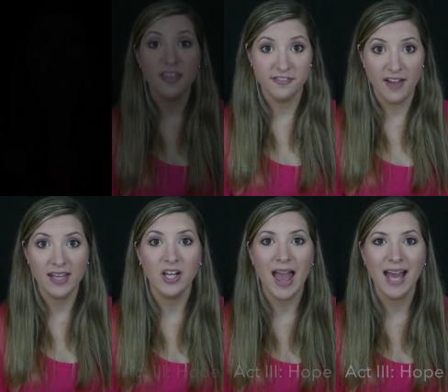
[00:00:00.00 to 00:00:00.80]
The
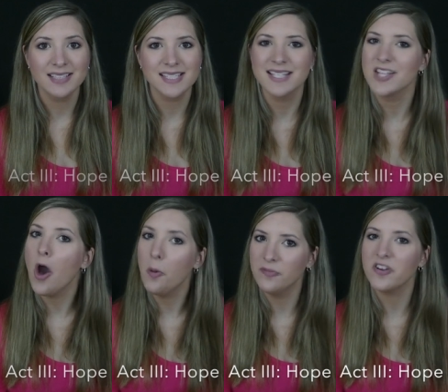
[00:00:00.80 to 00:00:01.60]
final act is
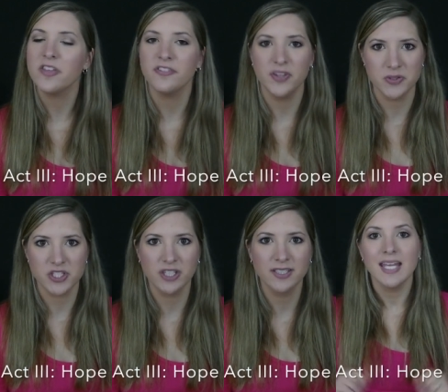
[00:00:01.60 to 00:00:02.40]
Hope for the
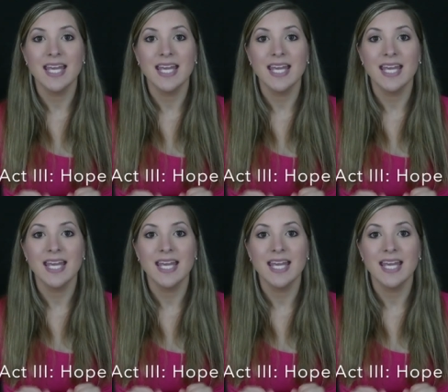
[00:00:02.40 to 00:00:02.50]
Future.